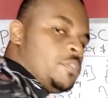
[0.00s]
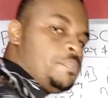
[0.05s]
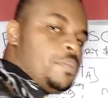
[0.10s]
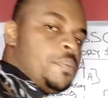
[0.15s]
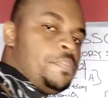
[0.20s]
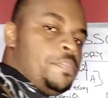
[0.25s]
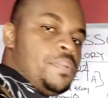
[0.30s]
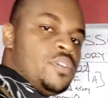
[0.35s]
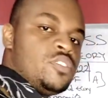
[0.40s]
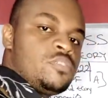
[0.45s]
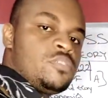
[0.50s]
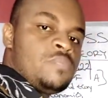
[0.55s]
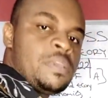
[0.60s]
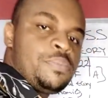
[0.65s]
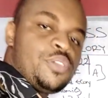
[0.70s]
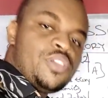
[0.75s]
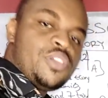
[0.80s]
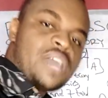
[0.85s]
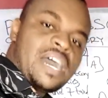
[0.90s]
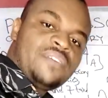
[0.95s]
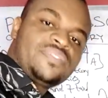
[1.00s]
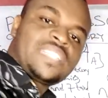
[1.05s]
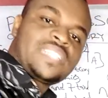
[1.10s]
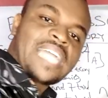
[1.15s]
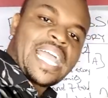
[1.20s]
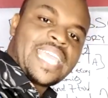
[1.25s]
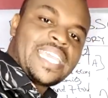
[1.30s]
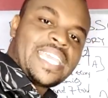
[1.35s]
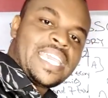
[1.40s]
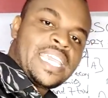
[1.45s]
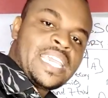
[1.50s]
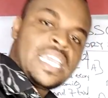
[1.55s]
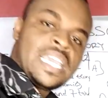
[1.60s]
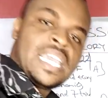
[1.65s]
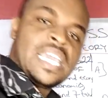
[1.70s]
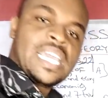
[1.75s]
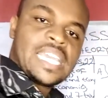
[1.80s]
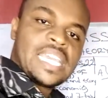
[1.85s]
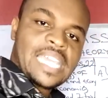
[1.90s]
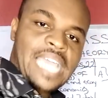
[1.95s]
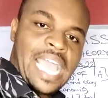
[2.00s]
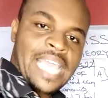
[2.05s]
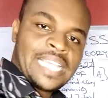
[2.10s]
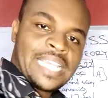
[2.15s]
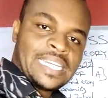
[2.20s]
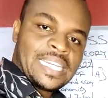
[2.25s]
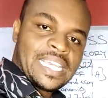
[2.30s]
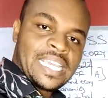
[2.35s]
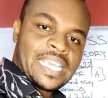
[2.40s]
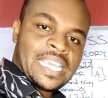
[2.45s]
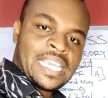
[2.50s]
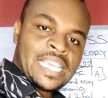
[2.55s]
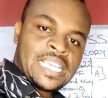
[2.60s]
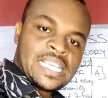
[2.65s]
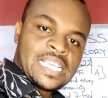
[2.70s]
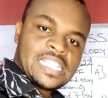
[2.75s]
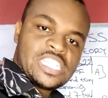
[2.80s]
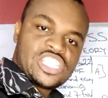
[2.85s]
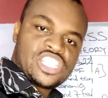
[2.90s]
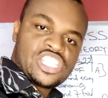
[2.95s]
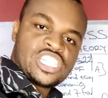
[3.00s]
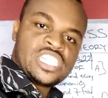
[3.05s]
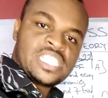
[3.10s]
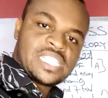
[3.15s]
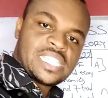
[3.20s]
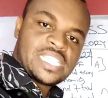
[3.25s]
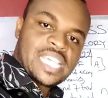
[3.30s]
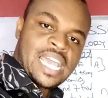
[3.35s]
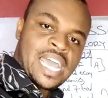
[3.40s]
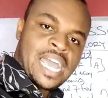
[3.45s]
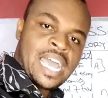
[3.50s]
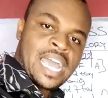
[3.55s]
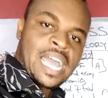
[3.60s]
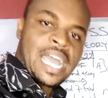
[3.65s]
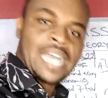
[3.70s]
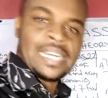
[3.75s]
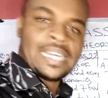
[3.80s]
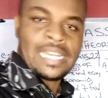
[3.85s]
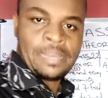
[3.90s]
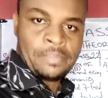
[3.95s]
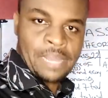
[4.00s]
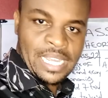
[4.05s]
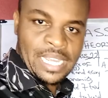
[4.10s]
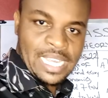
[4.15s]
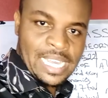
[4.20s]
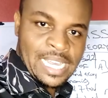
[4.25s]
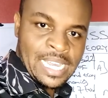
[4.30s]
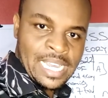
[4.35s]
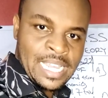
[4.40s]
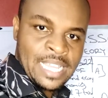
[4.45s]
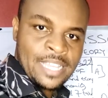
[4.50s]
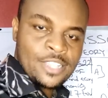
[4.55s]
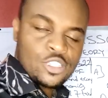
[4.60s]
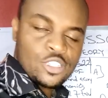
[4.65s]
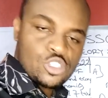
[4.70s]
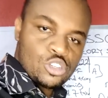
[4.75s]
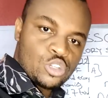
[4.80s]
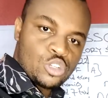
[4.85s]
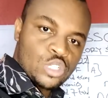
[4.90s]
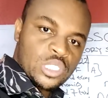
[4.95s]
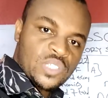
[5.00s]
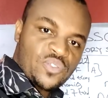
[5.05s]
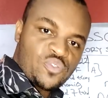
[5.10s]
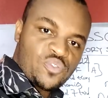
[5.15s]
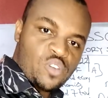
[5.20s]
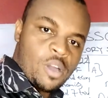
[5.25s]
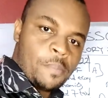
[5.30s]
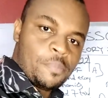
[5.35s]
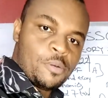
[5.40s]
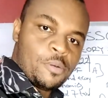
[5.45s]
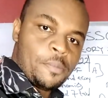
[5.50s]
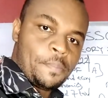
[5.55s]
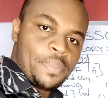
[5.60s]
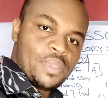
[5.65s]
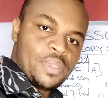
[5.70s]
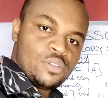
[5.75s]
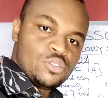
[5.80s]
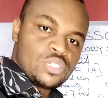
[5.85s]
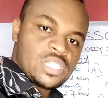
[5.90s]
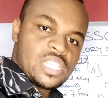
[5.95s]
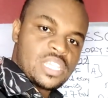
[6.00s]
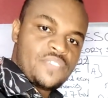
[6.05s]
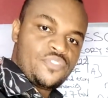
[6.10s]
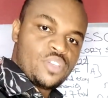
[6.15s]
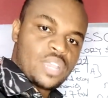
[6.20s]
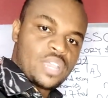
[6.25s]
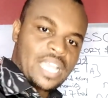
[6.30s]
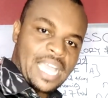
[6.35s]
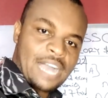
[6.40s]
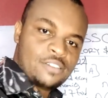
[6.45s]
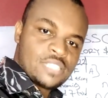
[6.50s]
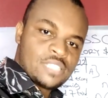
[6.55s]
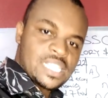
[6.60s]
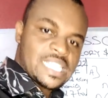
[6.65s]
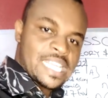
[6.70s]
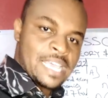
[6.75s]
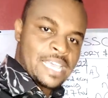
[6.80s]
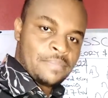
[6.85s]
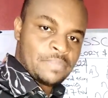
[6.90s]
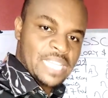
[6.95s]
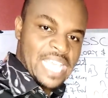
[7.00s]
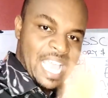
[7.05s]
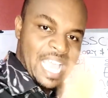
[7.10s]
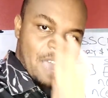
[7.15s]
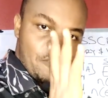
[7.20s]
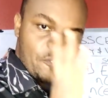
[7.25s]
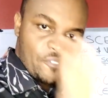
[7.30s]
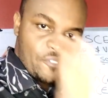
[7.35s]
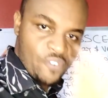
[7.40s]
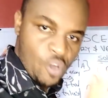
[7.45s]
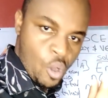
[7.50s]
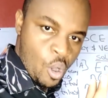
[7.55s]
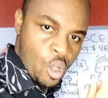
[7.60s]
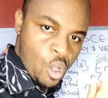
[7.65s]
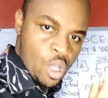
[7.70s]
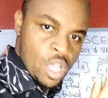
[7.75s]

pupils. Maybe you have Taye, Kainde, Cynthia, and Amaka. So those 4 pupils, if you count them, they are 4.